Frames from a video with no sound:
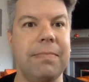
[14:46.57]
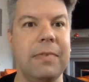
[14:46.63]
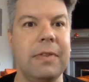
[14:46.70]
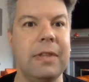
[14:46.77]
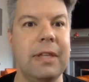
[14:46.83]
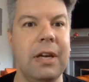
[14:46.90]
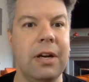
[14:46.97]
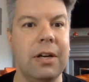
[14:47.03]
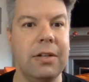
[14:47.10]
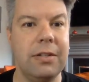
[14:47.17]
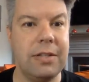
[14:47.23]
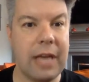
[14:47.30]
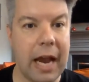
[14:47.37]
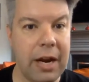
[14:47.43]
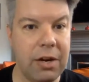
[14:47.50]
they're
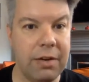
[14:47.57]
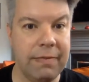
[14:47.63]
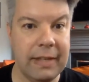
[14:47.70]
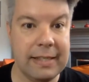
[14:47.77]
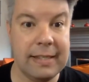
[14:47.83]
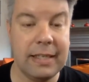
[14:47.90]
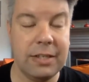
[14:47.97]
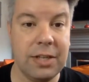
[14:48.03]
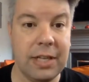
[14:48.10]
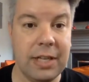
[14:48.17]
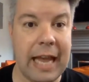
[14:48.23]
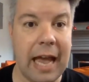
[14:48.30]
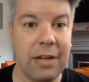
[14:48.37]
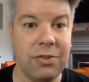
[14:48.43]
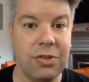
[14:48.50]
tired of listening to the
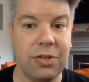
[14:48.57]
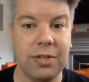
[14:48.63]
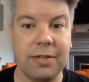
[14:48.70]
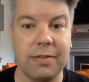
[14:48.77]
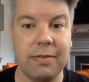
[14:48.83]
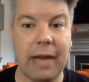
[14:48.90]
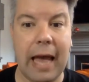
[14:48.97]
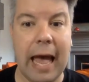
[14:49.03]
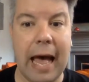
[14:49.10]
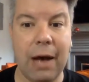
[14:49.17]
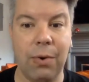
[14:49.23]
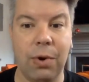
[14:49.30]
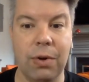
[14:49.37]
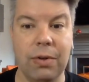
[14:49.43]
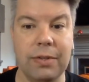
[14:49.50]
cats just
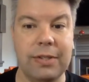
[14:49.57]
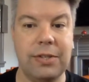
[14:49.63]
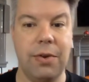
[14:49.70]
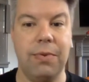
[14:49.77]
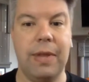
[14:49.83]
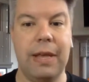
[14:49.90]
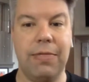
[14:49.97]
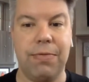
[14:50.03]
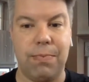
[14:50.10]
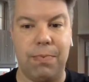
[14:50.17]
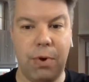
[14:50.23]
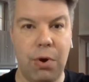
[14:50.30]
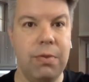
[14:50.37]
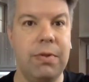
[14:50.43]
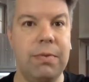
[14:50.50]
howl, so they
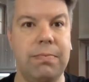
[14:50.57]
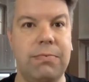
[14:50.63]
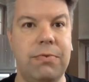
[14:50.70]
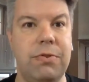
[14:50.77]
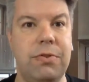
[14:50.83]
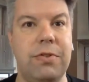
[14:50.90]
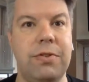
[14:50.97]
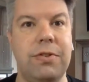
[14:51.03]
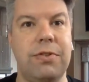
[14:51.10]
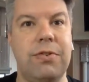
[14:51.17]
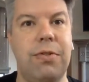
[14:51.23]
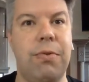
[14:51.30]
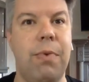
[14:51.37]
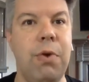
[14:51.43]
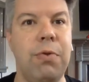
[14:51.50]
throw the
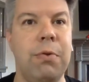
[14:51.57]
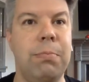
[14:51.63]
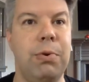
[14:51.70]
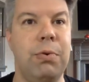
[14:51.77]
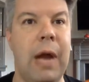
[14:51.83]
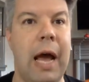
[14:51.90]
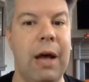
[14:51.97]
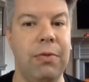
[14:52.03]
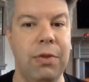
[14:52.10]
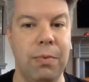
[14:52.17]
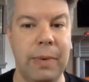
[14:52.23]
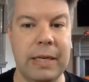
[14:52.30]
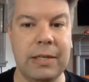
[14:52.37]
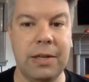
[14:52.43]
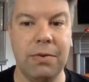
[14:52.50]
throw the boot out the
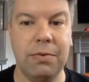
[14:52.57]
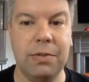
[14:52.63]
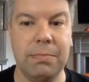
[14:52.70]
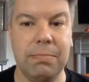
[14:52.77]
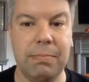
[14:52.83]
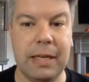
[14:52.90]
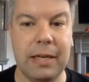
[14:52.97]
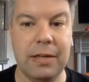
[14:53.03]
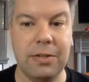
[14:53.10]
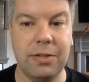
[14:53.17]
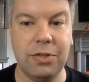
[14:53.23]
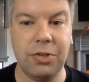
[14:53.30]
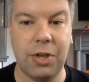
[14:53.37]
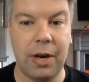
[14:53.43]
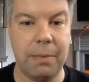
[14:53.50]
window to get us to
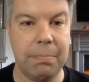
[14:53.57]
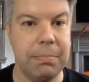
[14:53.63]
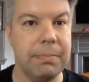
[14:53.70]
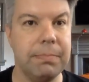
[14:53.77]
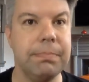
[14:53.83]
shut up.